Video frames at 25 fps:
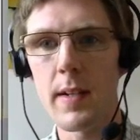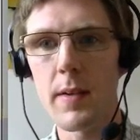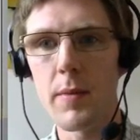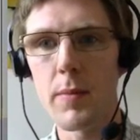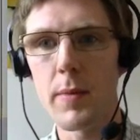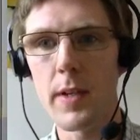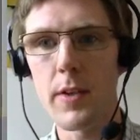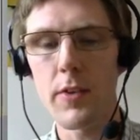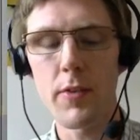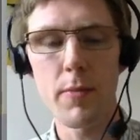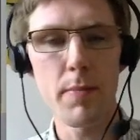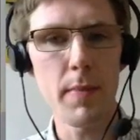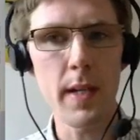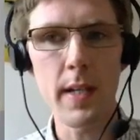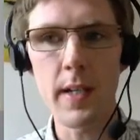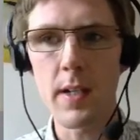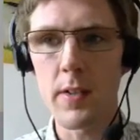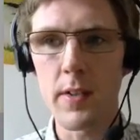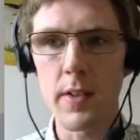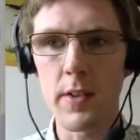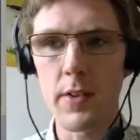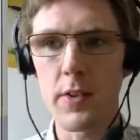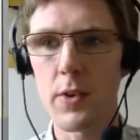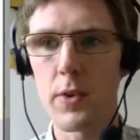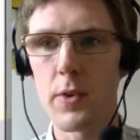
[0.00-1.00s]
which many
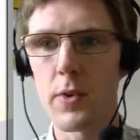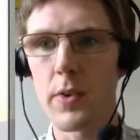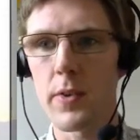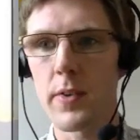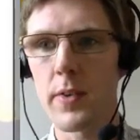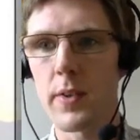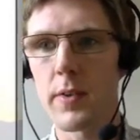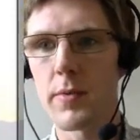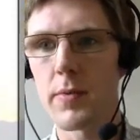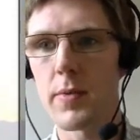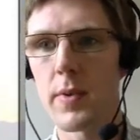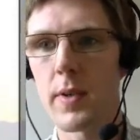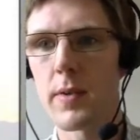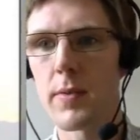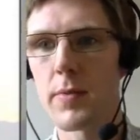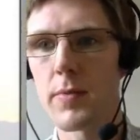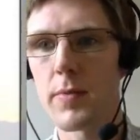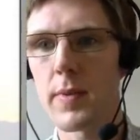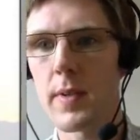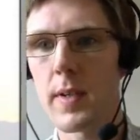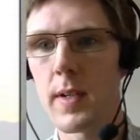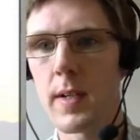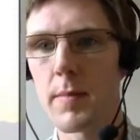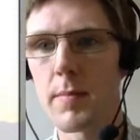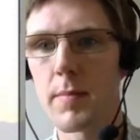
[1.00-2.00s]
other talks have
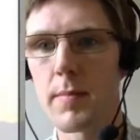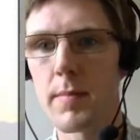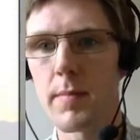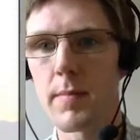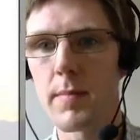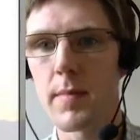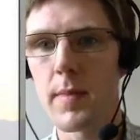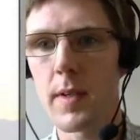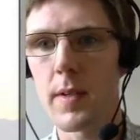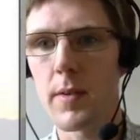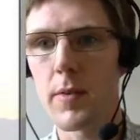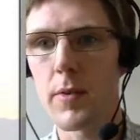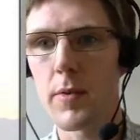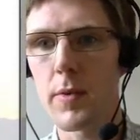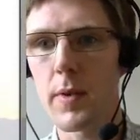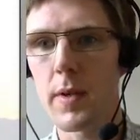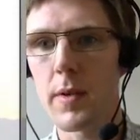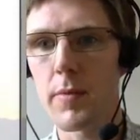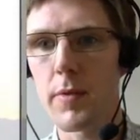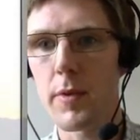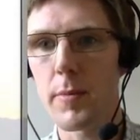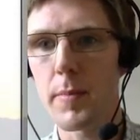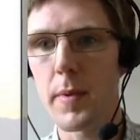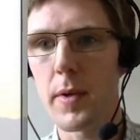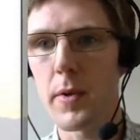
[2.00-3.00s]

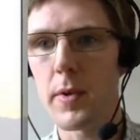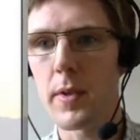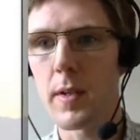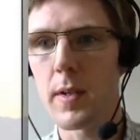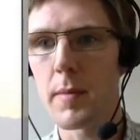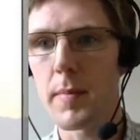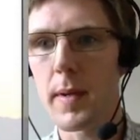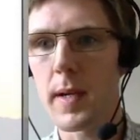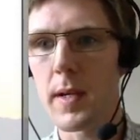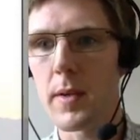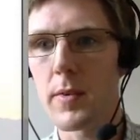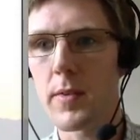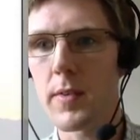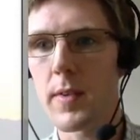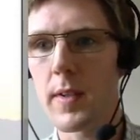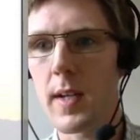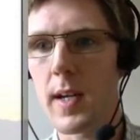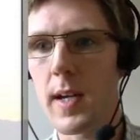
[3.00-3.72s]
spoken about.